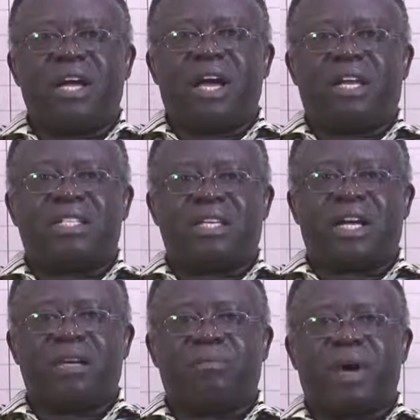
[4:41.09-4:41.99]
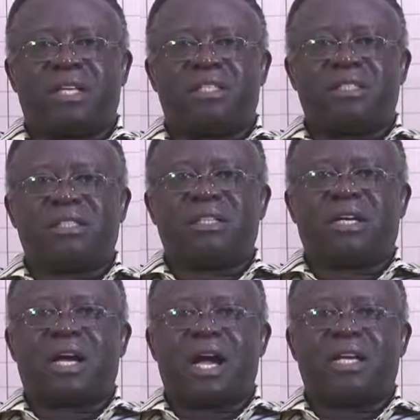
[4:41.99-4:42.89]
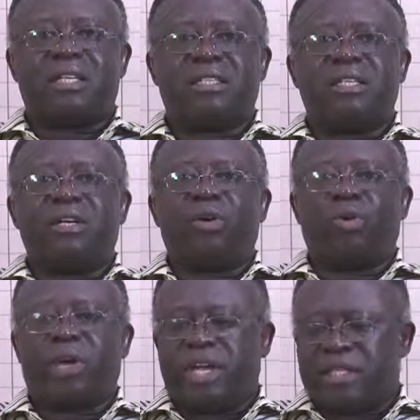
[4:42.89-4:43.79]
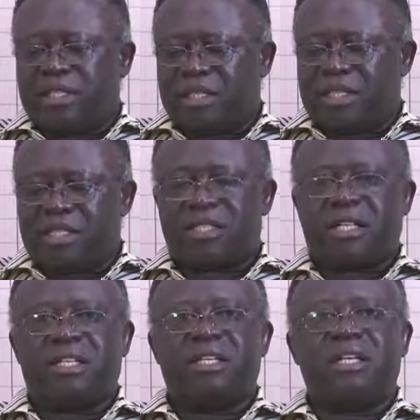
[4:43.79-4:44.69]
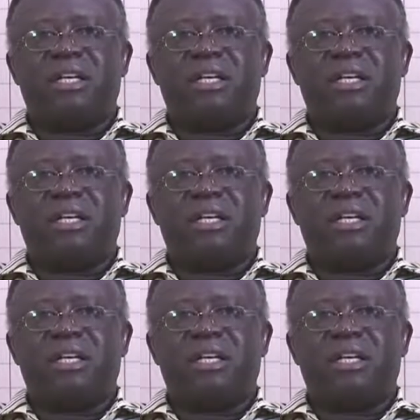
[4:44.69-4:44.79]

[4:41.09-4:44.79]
and the second part can locate the study.